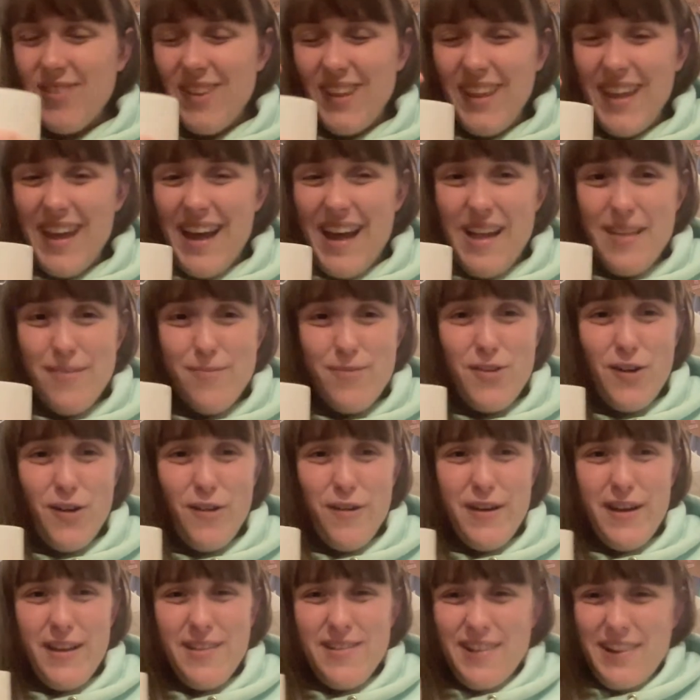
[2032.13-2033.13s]
Yeah, I'm
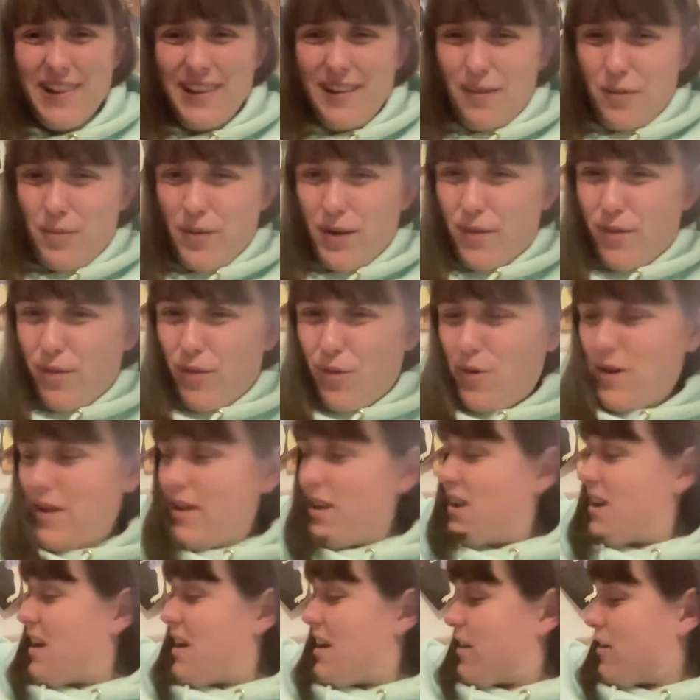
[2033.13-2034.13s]
sorry, it's a little bit of a
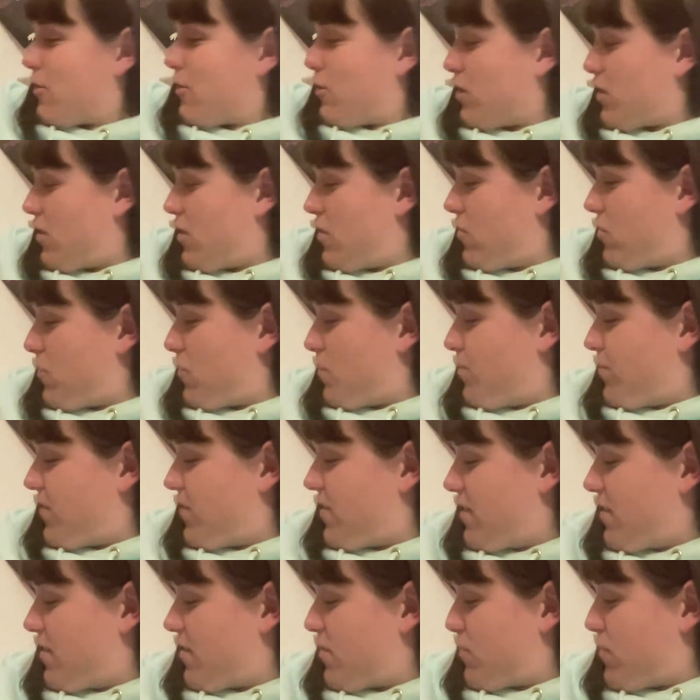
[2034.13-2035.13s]
weird angle because
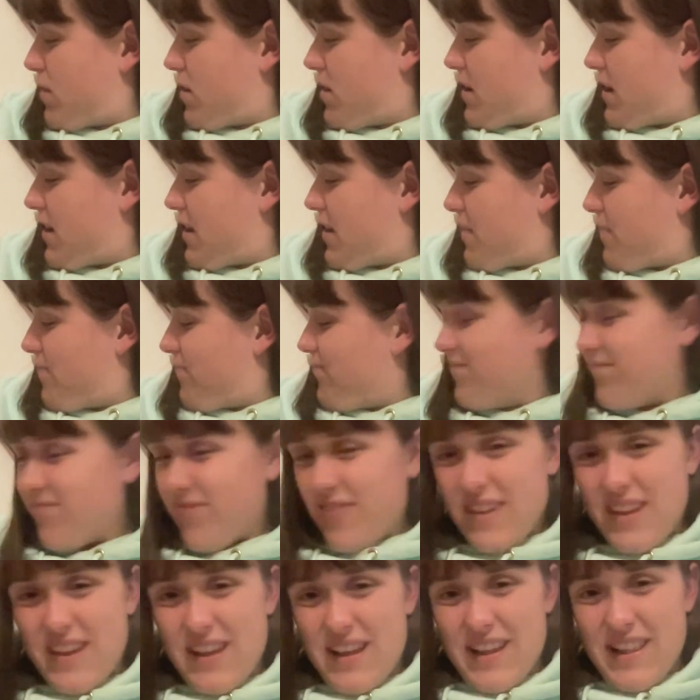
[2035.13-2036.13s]
since my um,
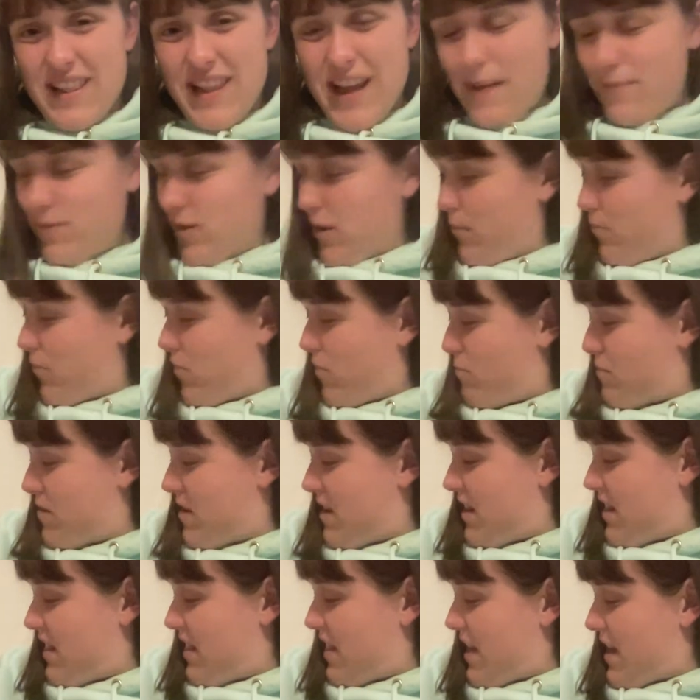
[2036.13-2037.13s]
laptop's on
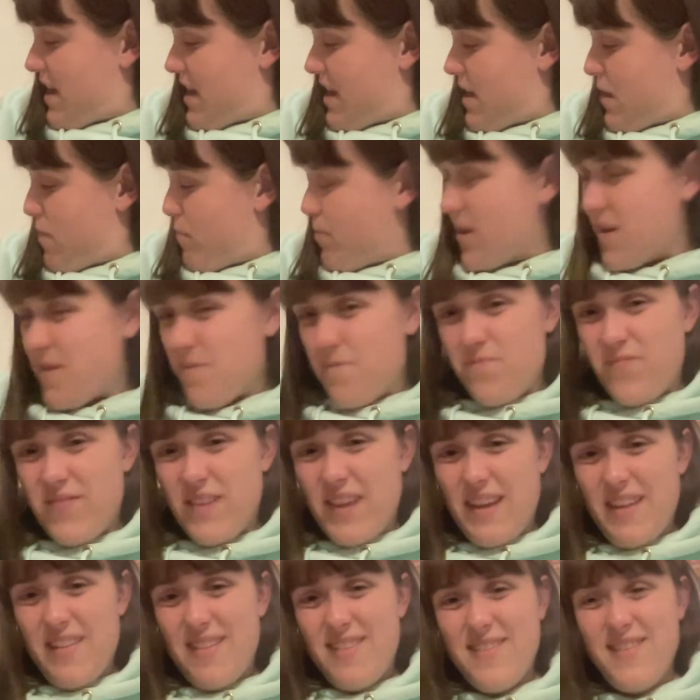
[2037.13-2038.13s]
my lap,
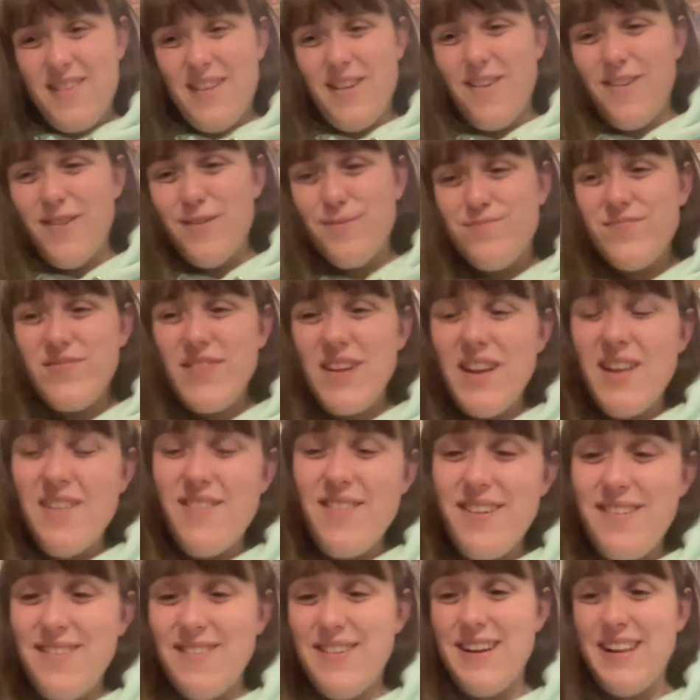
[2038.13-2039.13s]
it's not going
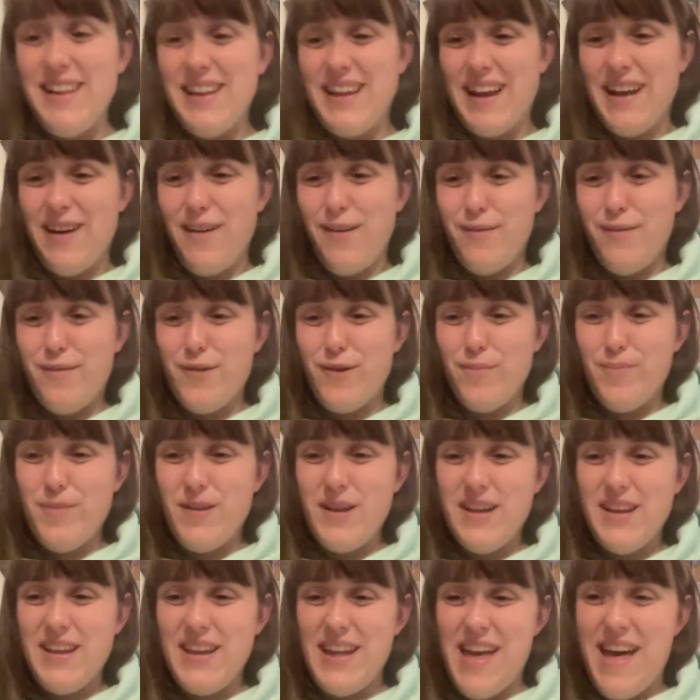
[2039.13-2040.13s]
to be really helpful,
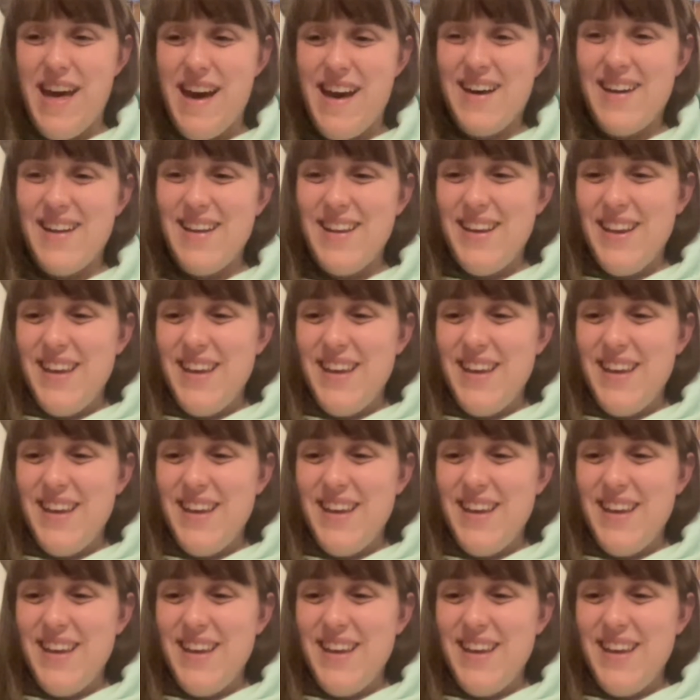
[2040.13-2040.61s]
but yeah.